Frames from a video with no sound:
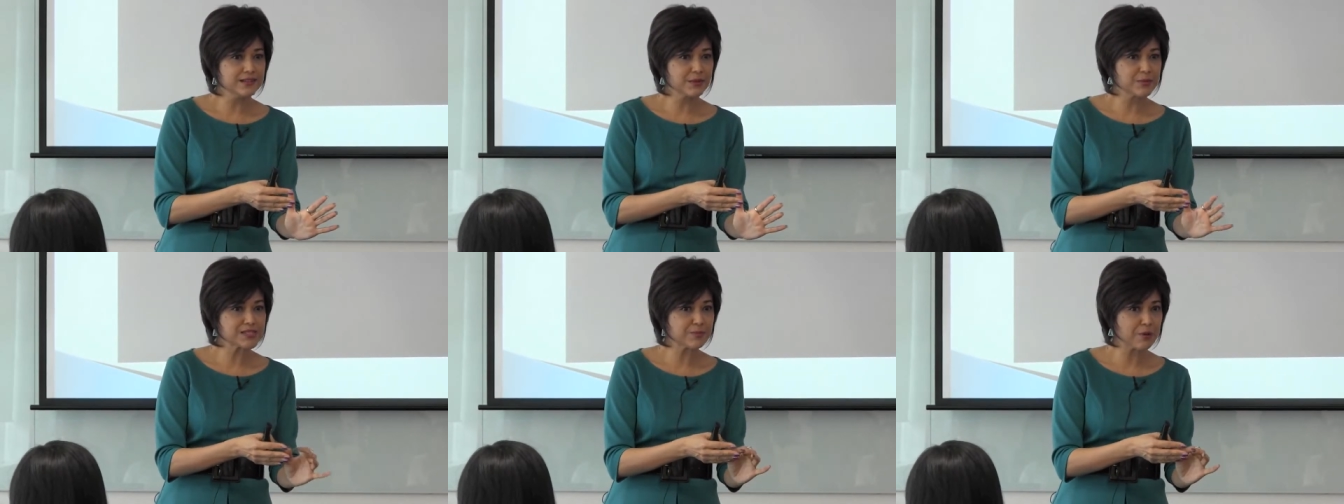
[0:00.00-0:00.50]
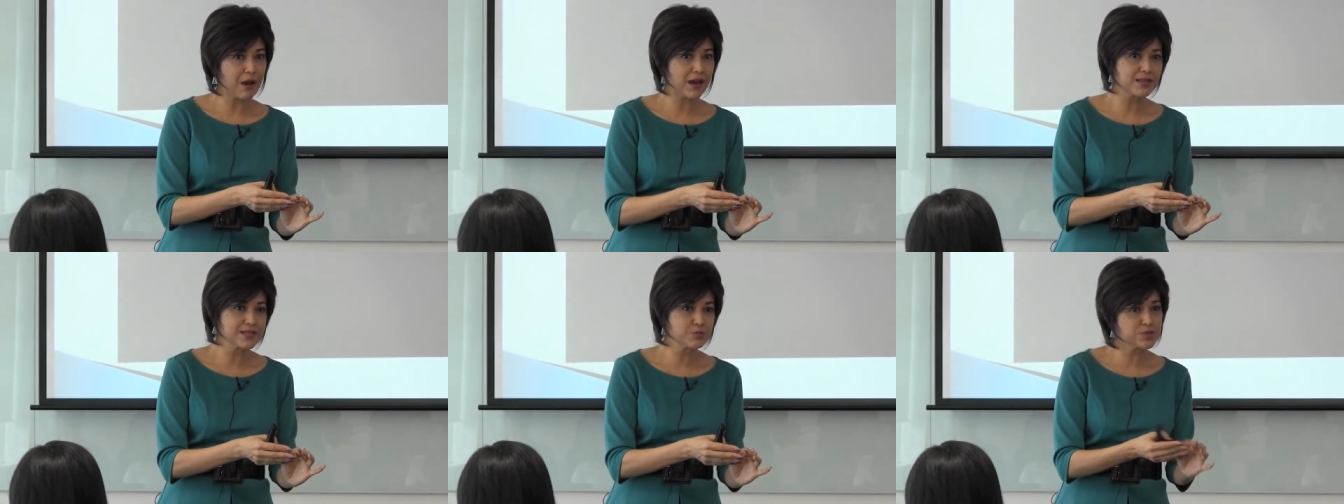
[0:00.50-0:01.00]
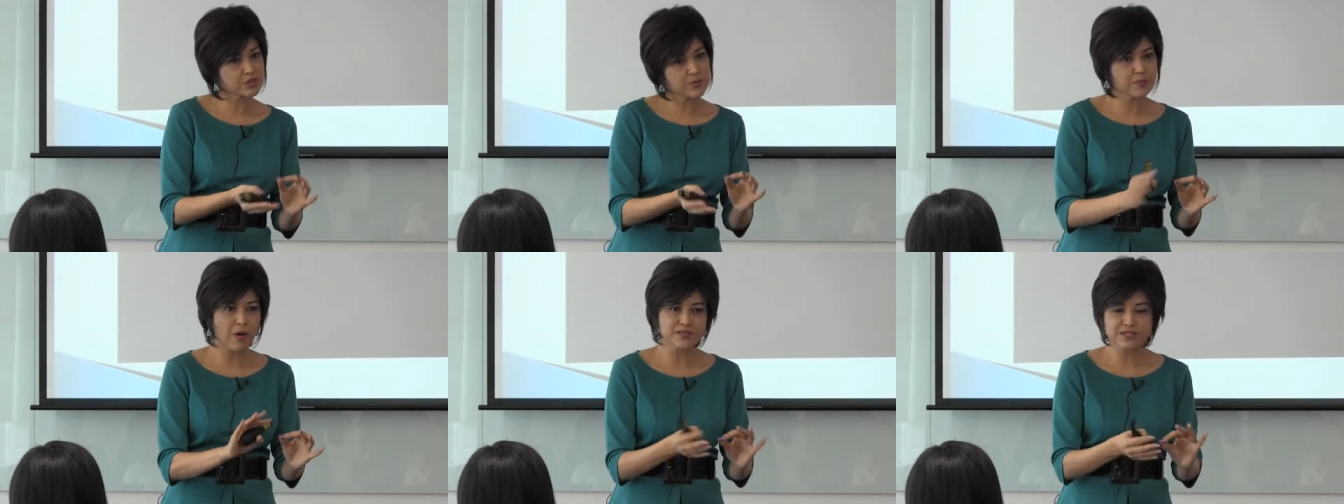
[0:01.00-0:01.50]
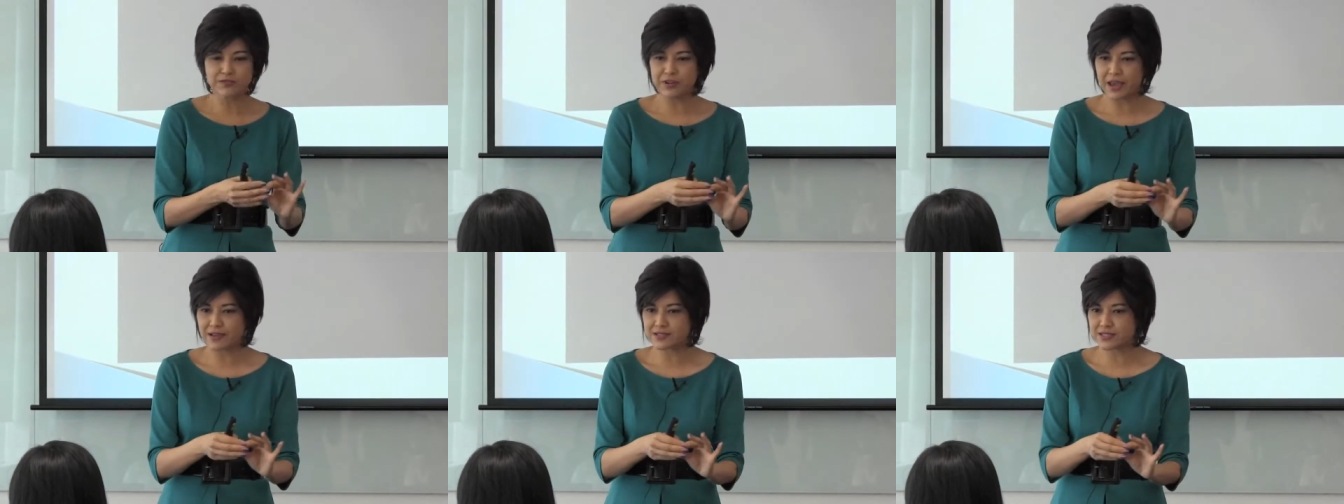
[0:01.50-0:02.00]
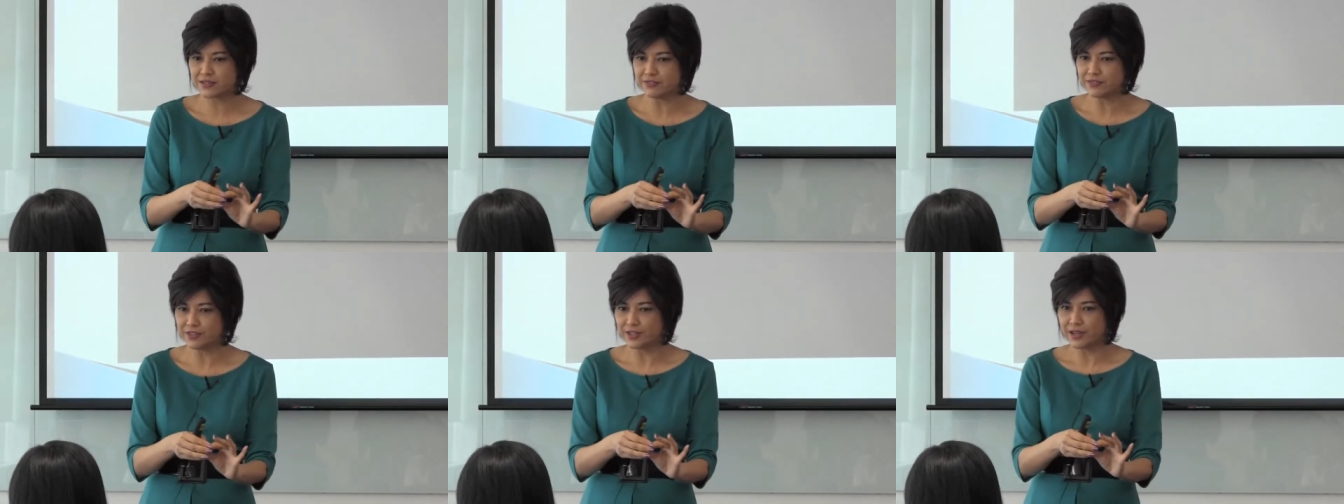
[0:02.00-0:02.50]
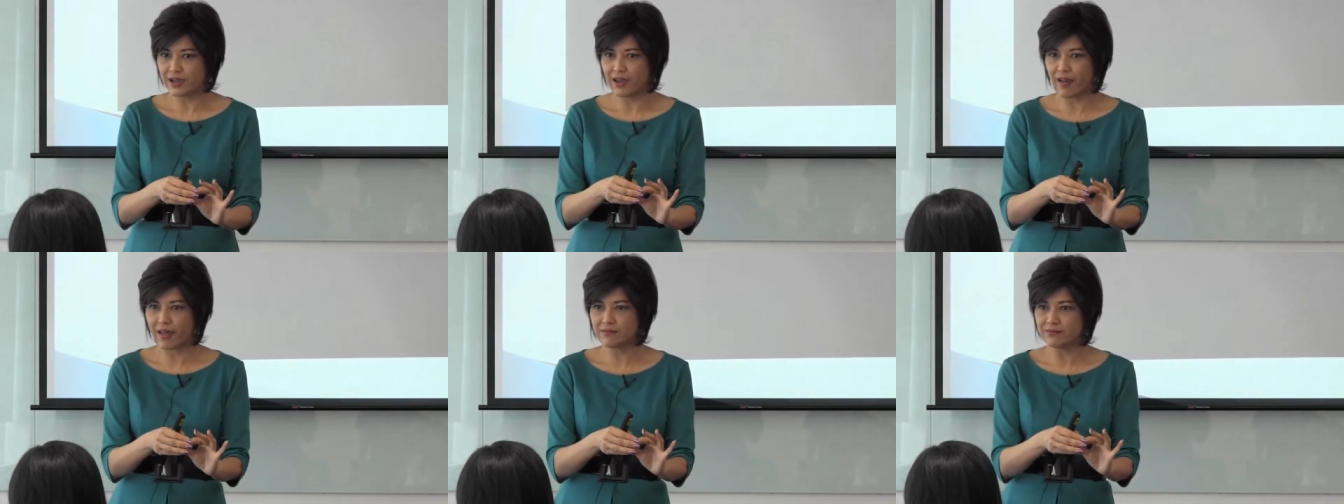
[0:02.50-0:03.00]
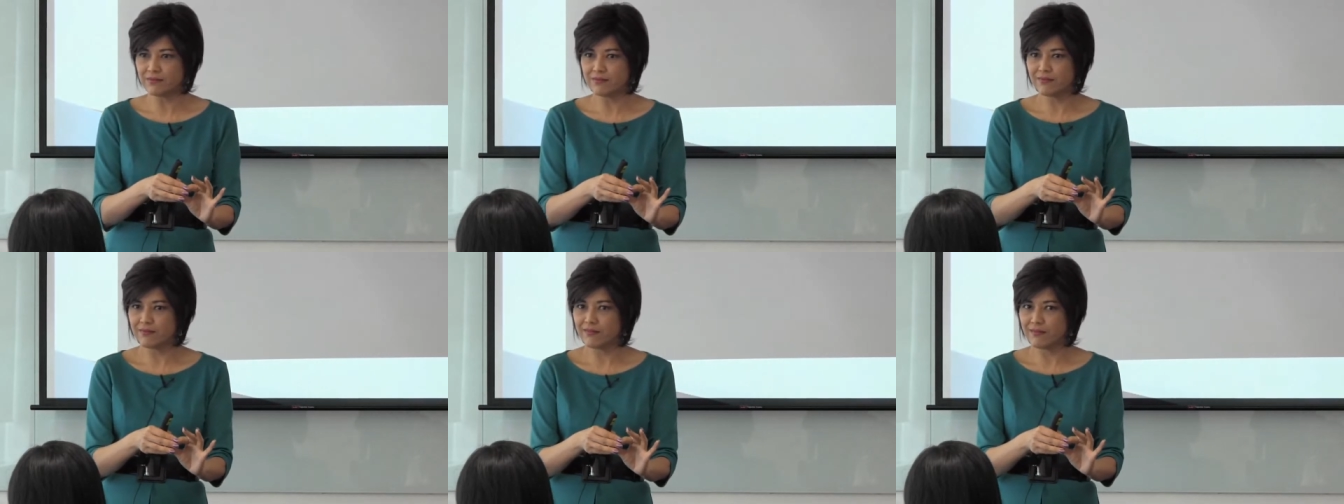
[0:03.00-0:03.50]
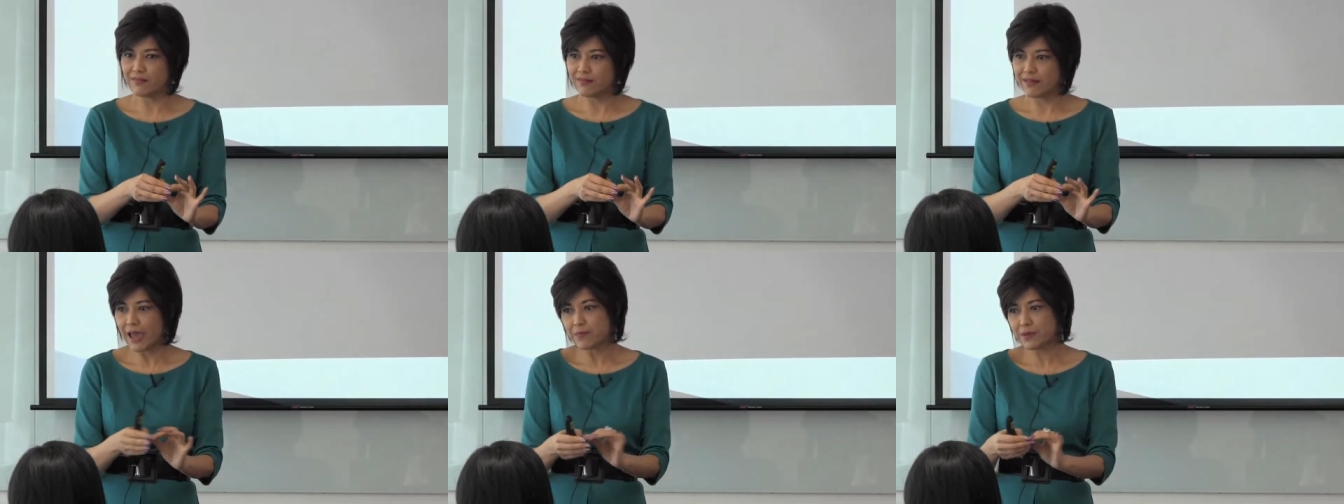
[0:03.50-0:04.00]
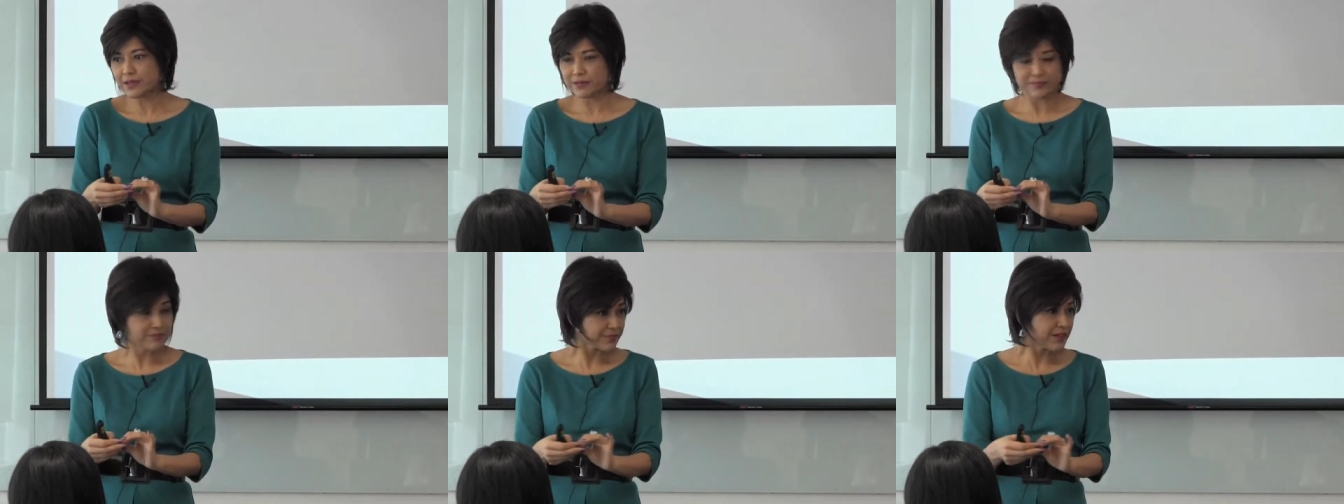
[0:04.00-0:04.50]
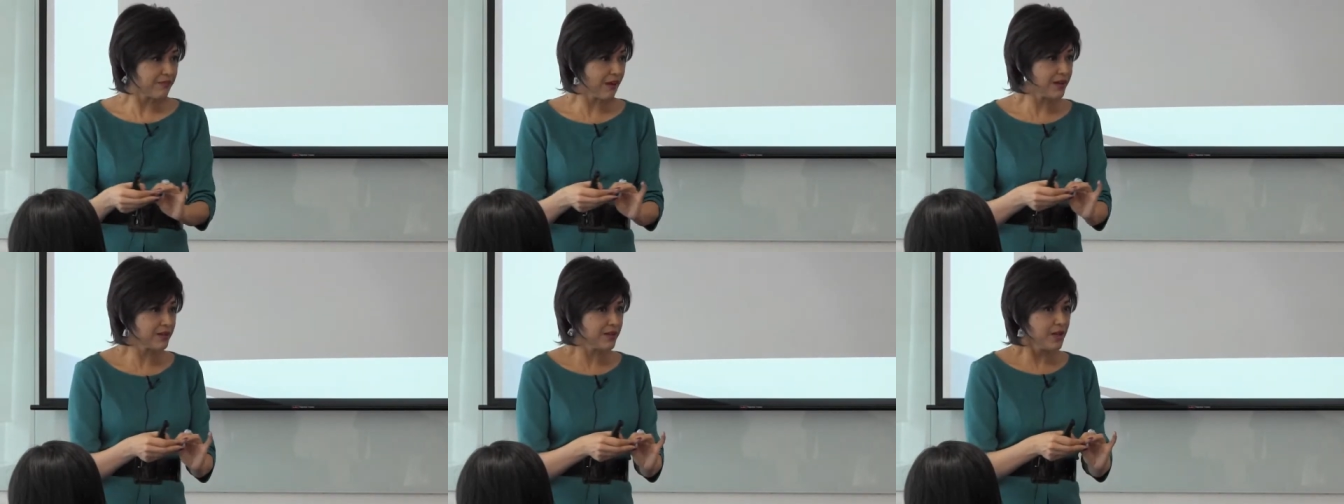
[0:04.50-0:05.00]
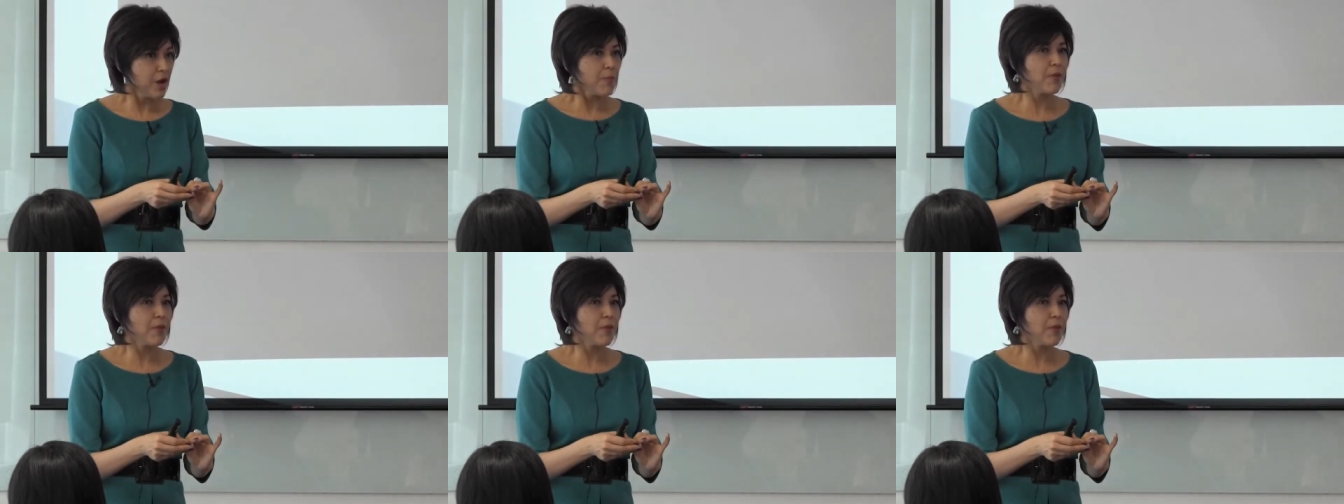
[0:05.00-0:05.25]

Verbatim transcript: there was surprise, which could be positive or negative, and happy, right?